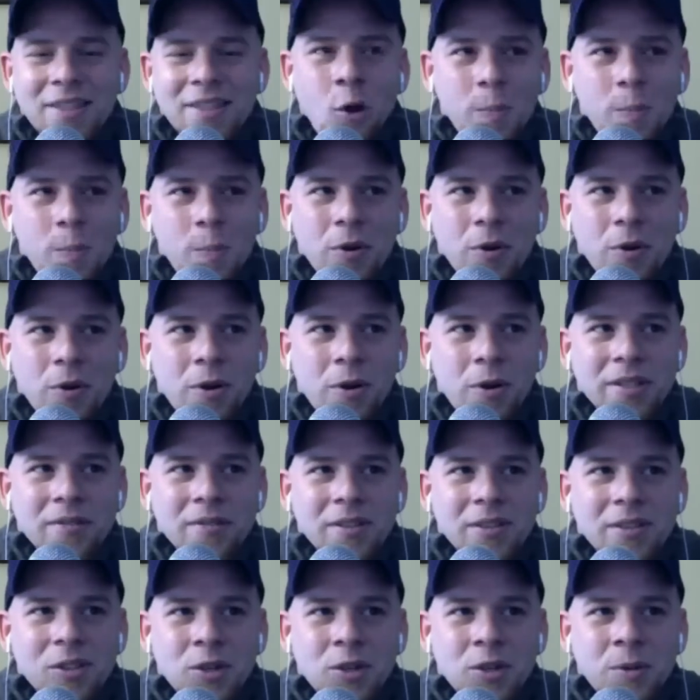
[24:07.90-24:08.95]
whole purpose
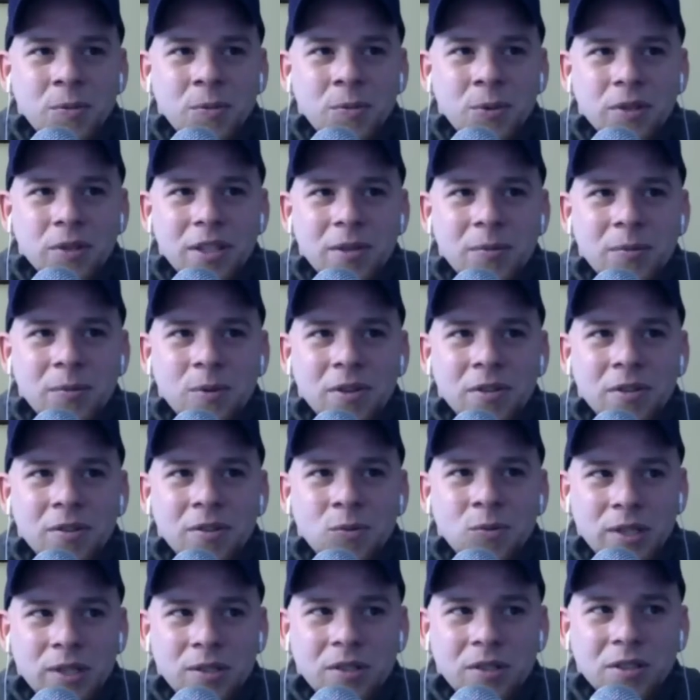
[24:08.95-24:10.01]
of this trip really was
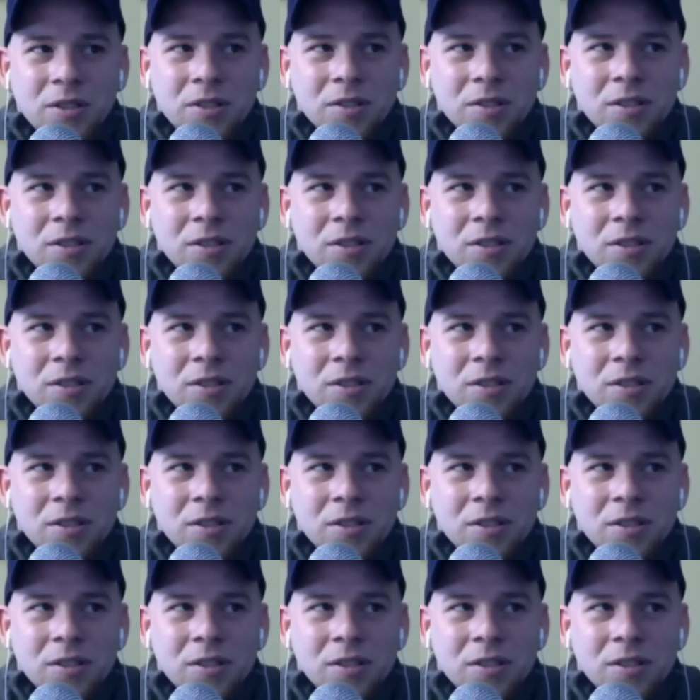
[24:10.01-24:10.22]
research.